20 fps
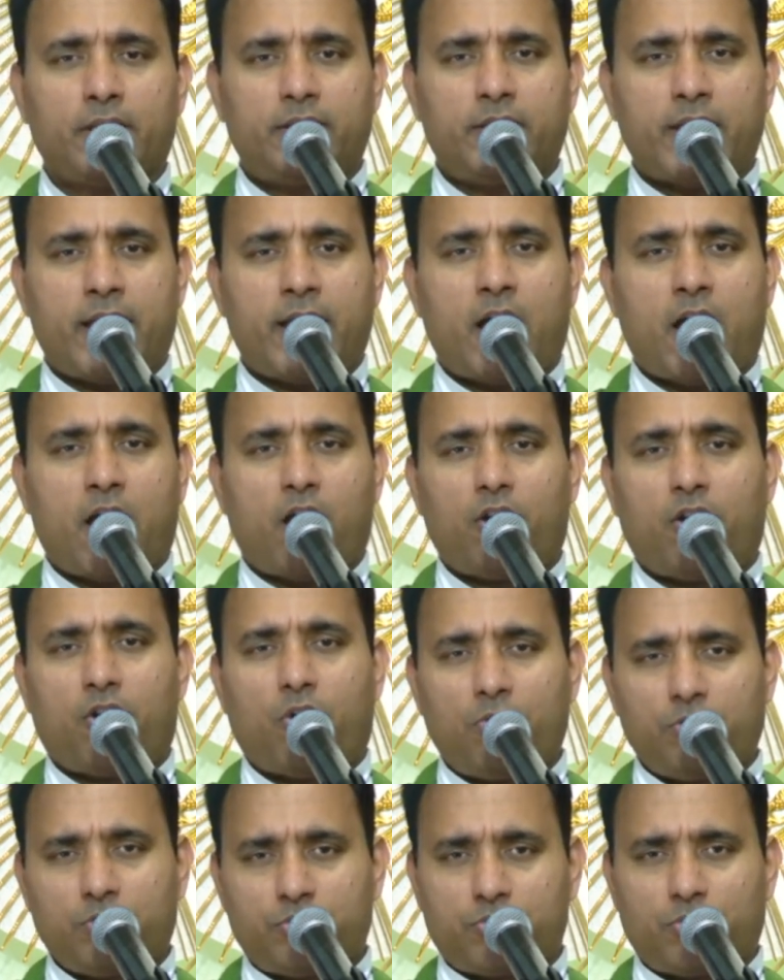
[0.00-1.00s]
They are
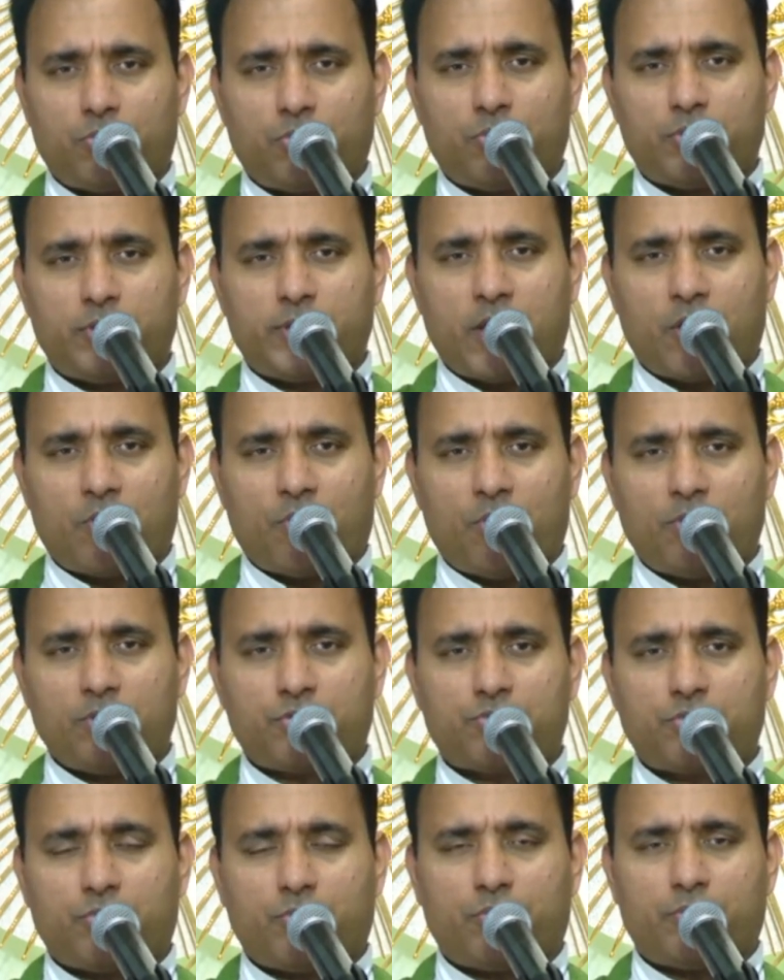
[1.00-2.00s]
also, they
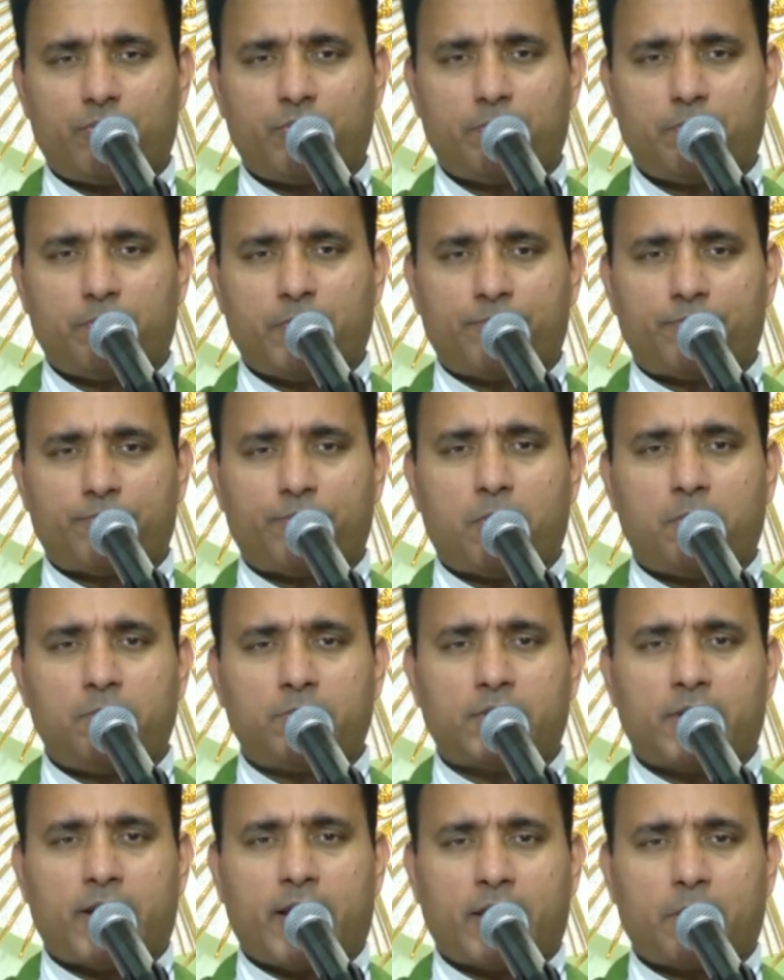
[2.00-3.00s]
also
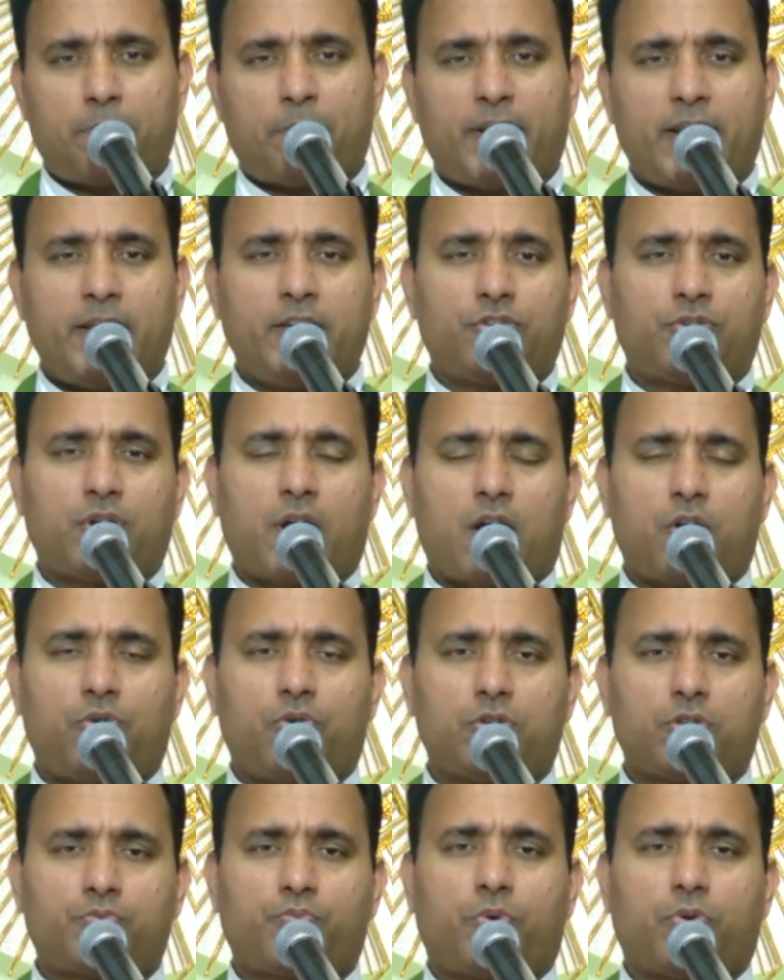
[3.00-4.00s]
performed like
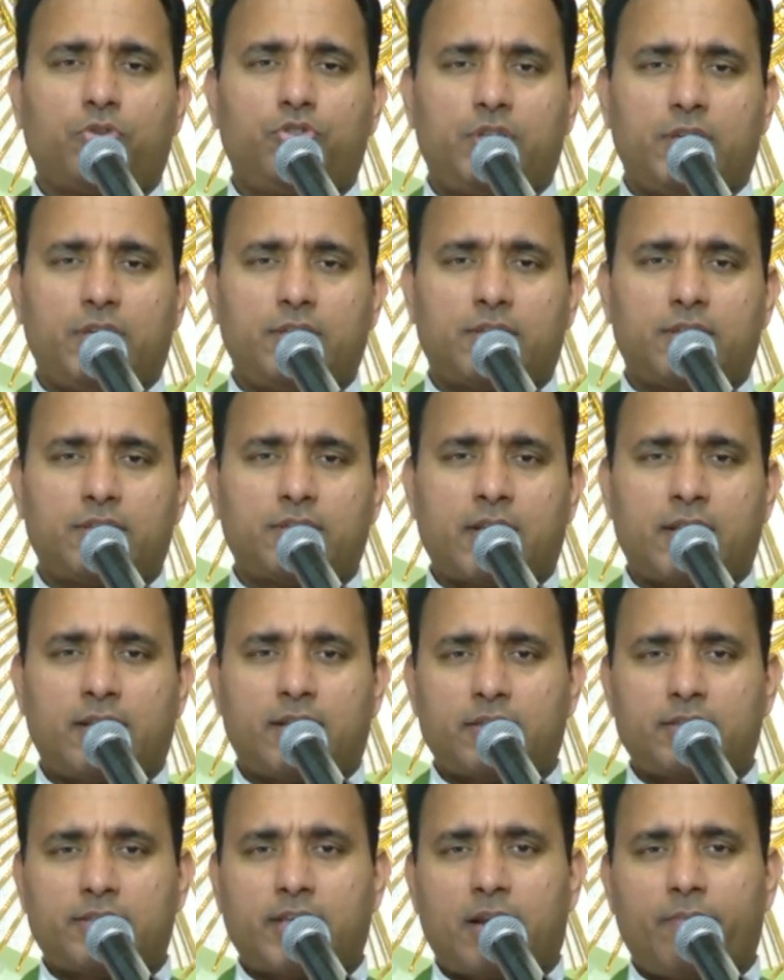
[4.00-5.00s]
pre-shadows for Jesus
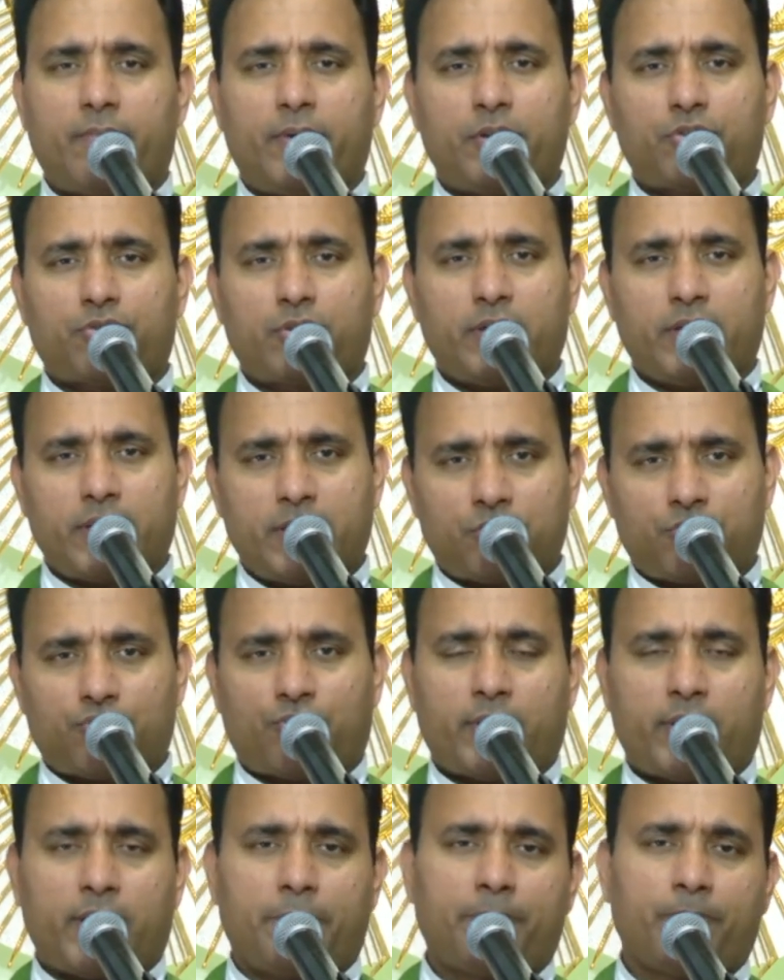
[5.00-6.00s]
and the salvation
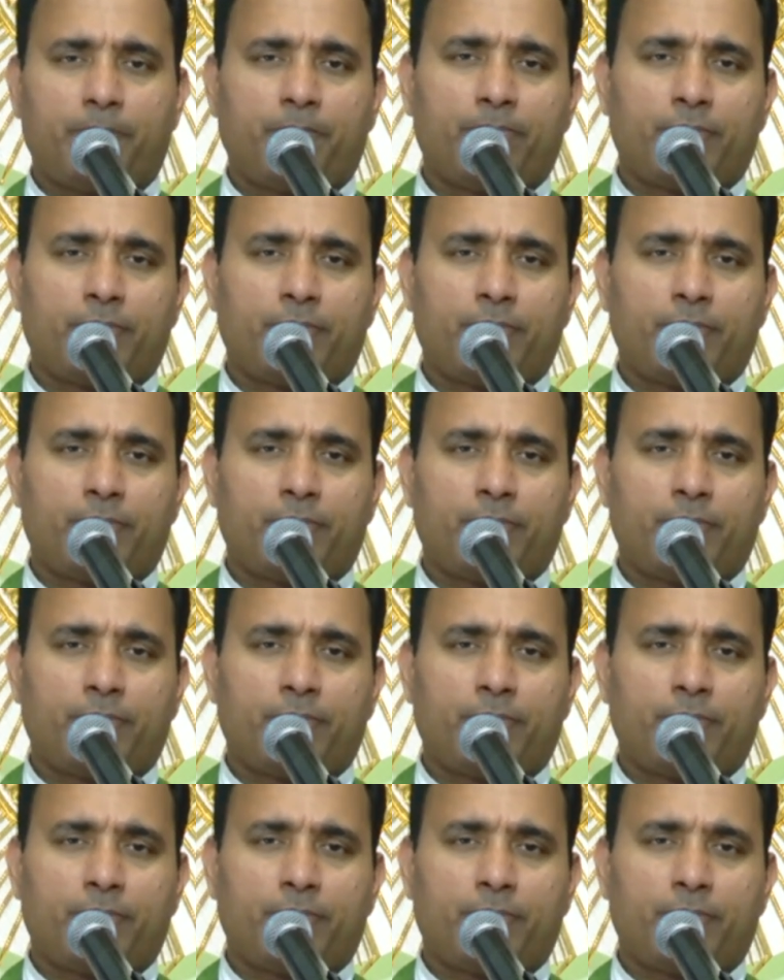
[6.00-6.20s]
history.